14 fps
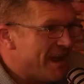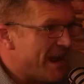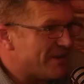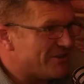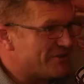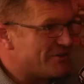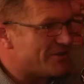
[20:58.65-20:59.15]

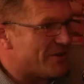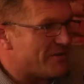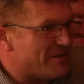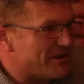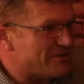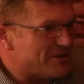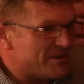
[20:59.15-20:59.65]
And she'd
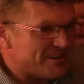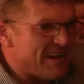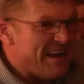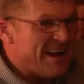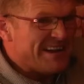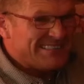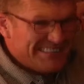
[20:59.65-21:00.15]
come in, she'd say,
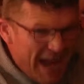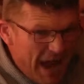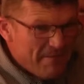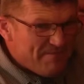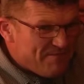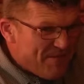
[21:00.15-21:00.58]
Stop